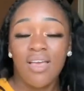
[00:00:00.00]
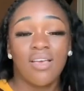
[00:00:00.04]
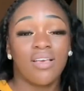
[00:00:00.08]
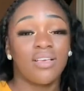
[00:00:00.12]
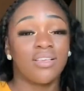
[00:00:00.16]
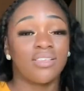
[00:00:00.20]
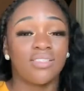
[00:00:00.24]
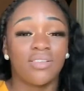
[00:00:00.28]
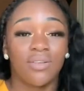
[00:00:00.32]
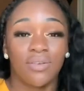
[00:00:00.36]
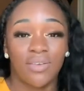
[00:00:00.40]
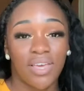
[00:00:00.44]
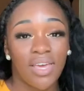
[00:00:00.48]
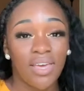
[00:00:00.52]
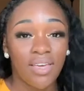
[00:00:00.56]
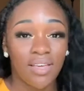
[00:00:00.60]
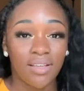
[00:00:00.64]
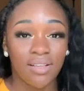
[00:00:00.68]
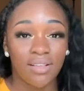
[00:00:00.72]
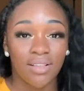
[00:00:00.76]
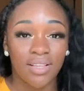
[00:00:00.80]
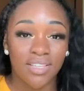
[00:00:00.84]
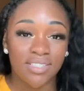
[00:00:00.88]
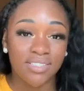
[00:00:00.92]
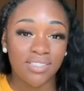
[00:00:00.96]
And so,
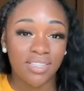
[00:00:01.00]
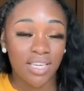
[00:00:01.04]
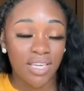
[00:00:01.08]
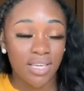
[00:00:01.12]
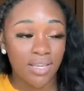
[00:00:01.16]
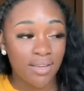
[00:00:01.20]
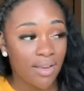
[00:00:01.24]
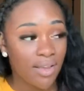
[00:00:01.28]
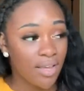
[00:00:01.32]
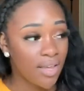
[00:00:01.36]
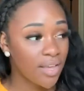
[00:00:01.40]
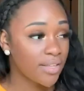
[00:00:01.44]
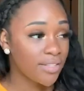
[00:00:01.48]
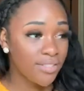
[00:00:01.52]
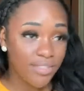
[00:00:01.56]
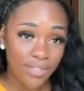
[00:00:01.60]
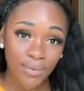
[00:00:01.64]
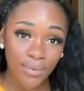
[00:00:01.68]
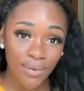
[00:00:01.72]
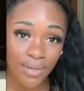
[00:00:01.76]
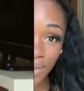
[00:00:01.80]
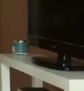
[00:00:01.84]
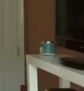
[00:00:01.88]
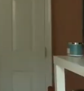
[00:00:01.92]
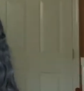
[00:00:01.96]
yeah, let's get to
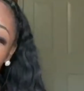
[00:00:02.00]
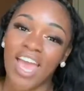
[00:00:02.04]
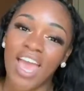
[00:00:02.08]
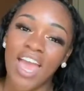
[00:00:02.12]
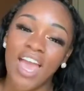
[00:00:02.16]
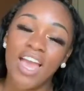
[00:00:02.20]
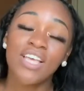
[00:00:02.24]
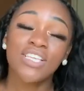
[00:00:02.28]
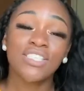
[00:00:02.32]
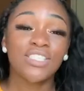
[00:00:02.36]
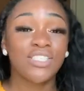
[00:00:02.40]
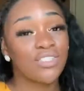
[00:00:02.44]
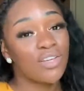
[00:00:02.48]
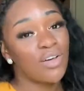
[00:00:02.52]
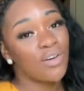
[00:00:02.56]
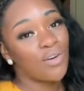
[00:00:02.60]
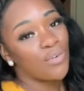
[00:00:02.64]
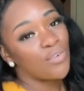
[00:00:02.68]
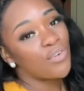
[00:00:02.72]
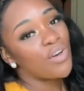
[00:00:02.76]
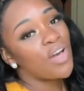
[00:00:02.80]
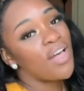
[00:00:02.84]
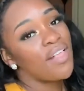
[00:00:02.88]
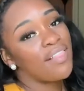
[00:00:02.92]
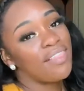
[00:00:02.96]
it. Okay,
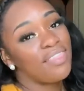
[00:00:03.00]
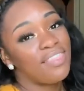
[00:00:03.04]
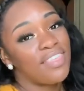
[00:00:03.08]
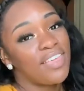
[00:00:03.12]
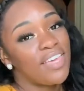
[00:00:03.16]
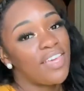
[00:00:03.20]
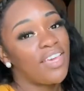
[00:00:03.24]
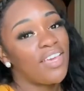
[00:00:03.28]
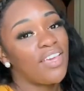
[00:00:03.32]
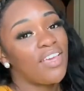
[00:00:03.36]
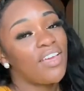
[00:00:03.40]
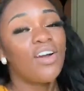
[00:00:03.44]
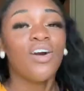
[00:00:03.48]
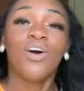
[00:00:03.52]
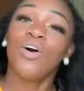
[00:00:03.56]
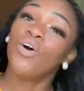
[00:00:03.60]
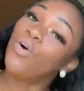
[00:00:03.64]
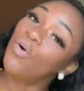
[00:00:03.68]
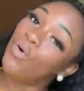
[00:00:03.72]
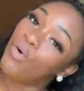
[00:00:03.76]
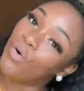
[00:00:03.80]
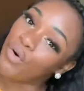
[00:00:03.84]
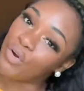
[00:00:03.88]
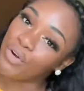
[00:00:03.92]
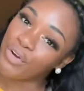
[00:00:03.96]
so the
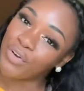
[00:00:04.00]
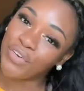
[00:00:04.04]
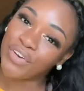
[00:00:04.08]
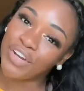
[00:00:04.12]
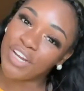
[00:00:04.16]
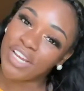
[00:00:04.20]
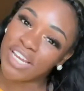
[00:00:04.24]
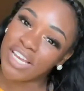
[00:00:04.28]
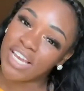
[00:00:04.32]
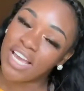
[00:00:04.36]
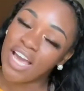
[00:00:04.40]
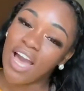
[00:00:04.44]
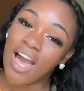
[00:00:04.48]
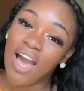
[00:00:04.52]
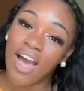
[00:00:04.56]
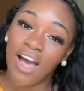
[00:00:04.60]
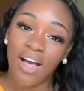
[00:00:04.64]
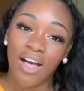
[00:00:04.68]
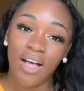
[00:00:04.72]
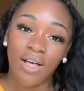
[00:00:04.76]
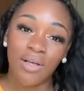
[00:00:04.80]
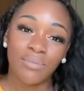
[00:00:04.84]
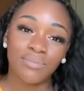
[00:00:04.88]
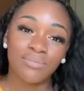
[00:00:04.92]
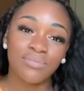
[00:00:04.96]
ordering.
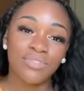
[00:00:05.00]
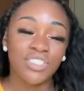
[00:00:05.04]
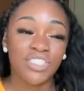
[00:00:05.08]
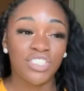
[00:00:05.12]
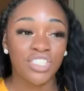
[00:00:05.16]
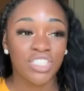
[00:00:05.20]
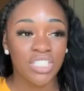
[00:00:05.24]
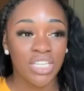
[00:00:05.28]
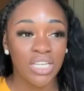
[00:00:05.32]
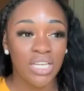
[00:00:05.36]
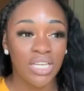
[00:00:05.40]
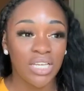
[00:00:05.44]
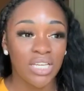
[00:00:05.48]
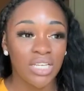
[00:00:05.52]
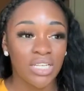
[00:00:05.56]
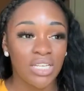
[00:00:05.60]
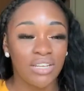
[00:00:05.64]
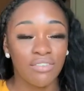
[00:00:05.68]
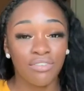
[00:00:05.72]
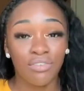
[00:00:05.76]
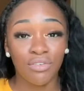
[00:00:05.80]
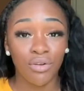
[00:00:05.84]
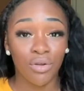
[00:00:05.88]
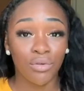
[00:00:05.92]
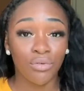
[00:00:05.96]
Shein,
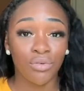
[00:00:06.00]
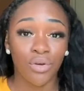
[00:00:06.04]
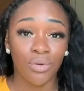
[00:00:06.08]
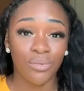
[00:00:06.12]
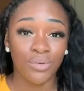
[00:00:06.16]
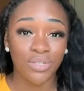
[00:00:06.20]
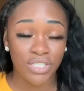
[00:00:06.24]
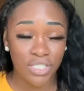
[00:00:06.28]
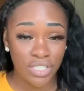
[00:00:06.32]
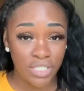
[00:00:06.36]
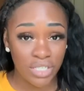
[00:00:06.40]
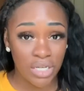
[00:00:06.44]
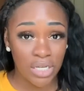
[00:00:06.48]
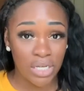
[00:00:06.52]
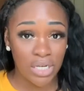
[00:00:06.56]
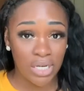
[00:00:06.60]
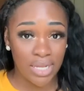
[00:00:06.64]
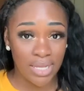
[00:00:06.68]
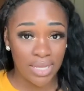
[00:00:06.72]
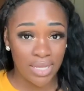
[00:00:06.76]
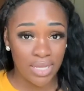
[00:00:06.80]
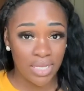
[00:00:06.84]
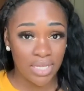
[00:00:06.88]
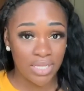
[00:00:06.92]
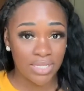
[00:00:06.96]
if you don't know what
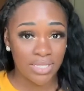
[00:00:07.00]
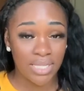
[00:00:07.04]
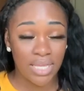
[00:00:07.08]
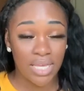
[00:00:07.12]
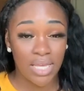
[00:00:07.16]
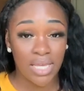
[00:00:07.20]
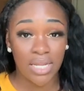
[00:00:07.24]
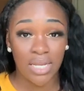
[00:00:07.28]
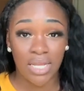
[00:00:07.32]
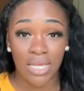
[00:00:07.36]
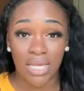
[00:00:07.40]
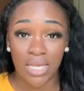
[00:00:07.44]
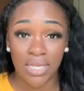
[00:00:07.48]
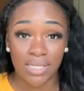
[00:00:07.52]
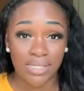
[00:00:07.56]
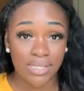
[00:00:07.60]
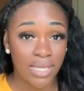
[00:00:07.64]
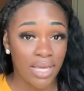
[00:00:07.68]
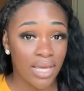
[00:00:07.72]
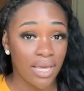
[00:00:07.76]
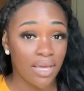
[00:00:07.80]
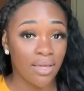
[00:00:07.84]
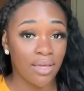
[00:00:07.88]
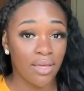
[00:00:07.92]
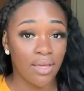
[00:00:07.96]
Shein is, it is
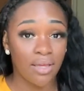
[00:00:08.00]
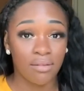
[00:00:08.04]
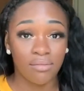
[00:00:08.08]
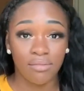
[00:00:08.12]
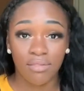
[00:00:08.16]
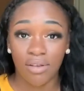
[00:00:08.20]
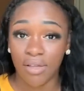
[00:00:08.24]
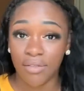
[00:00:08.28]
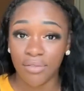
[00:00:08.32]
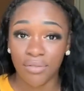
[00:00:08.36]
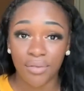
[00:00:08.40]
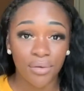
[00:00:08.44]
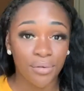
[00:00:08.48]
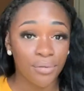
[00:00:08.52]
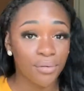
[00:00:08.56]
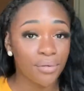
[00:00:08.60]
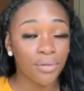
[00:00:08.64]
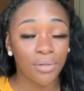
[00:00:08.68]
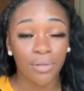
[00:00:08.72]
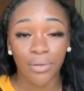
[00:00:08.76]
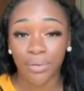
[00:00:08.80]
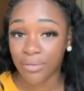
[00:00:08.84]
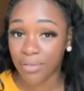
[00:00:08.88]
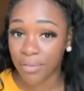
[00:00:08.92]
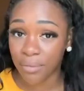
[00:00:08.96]
like another
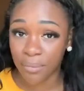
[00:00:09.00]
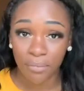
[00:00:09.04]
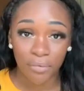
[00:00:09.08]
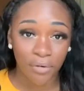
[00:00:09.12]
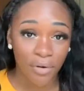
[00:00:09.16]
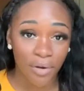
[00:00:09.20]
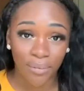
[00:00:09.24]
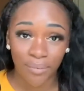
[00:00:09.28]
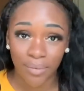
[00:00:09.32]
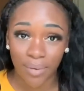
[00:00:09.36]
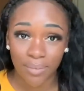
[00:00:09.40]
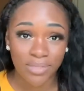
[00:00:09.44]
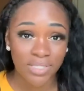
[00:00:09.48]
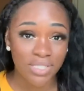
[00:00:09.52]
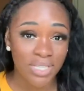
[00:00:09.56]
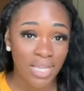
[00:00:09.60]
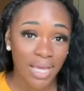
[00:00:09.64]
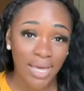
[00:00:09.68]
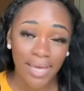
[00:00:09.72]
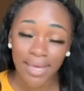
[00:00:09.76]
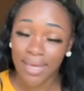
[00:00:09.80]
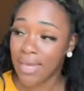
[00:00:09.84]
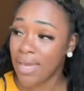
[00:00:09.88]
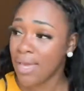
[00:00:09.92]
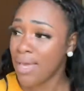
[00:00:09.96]
clothing brand
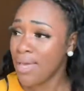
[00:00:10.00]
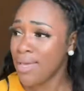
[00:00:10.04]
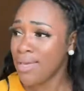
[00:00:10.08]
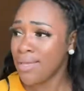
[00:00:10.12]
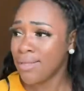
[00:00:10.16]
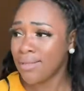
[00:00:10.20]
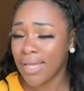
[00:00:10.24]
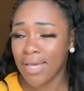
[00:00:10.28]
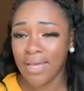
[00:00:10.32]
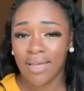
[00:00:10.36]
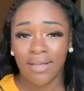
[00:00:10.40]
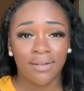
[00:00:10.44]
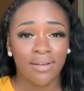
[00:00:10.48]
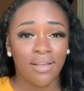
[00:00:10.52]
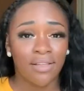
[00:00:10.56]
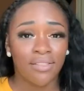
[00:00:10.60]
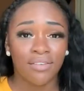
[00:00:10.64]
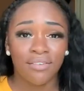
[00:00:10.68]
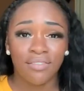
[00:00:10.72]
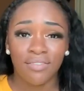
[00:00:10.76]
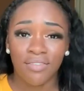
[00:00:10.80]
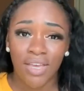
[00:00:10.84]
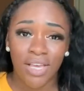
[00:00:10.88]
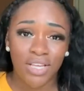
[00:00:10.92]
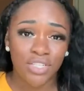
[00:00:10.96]
website, like
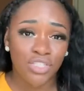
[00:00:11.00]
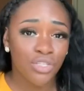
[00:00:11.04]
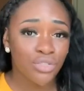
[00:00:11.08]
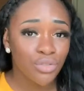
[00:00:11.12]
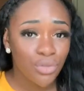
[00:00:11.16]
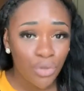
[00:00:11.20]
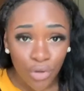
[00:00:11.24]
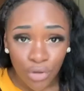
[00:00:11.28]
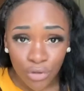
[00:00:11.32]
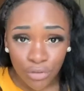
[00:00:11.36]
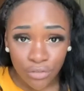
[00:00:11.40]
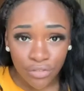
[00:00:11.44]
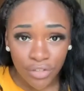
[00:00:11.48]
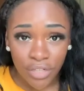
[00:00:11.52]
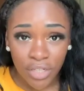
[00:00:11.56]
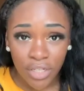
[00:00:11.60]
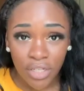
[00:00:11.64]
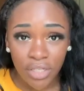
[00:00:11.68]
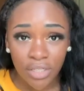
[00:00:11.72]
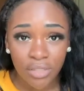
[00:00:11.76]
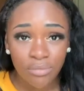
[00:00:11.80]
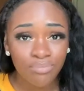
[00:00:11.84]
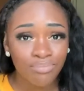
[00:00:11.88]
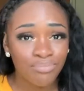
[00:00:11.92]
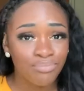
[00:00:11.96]
another Fashion
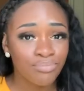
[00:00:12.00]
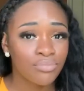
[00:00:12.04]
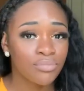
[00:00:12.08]
Nova,